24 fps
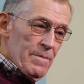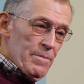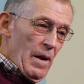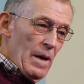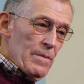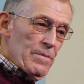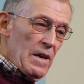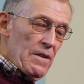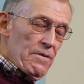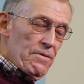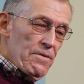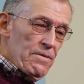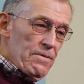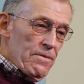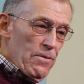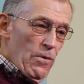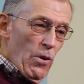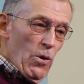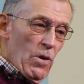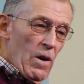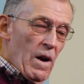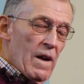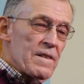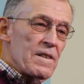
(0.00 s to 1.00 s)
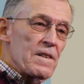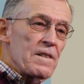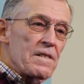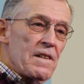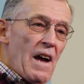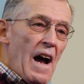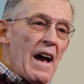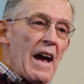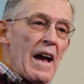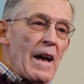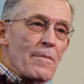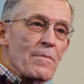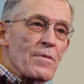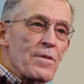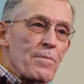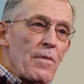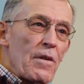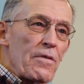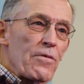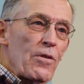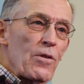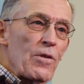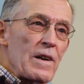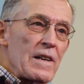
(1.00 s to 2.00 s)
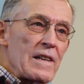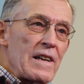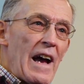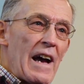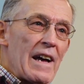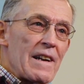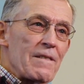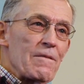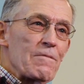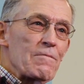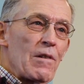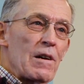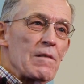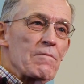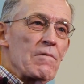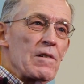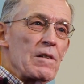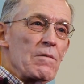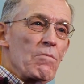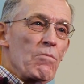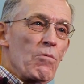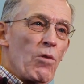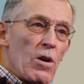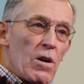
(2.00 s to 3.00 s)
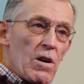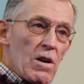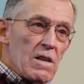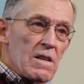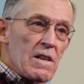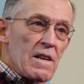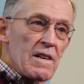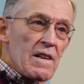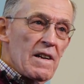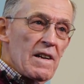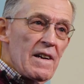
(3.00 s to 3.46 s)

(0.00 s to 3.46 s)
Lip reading: probably 400 times before he got what would work.